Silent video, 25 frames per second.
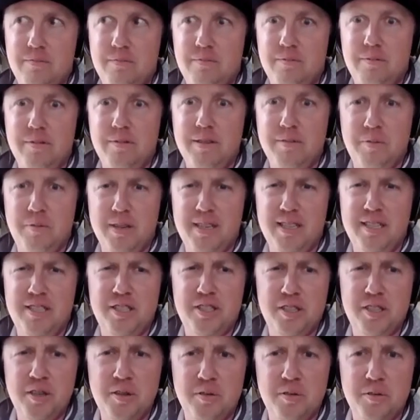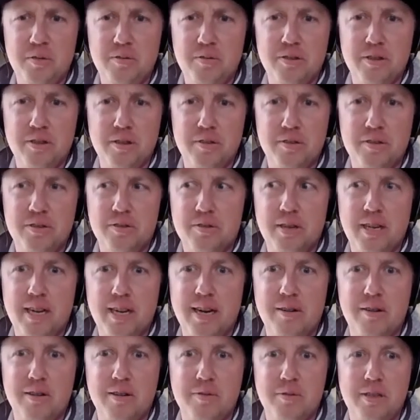well, what did you do for those 3
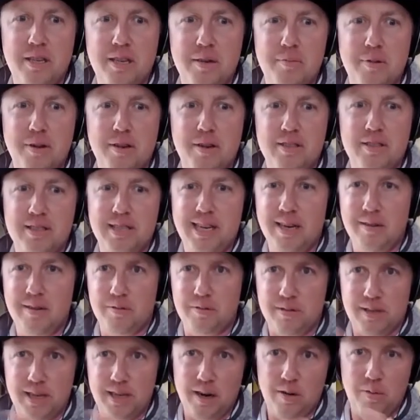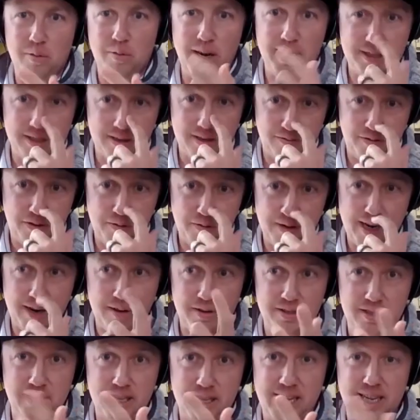hours when you hit balls? Cause I was kind of watching a few
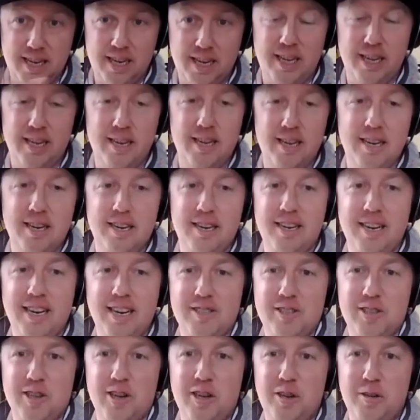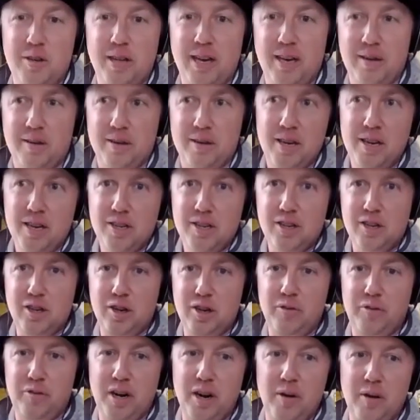hours of that. And I saw you like
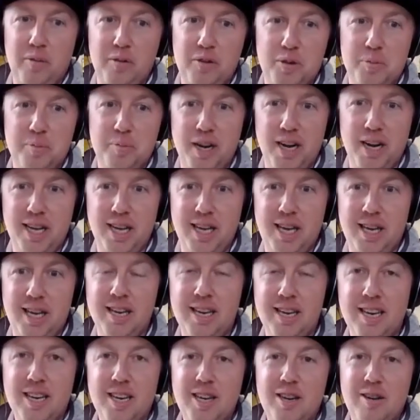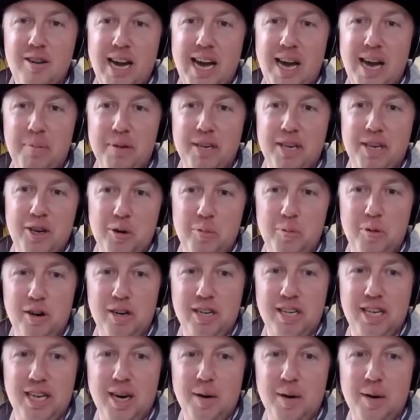goofing off with your buddy, your Happy Gilmore
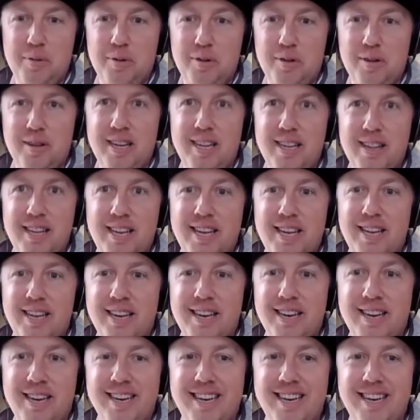to couple. And then,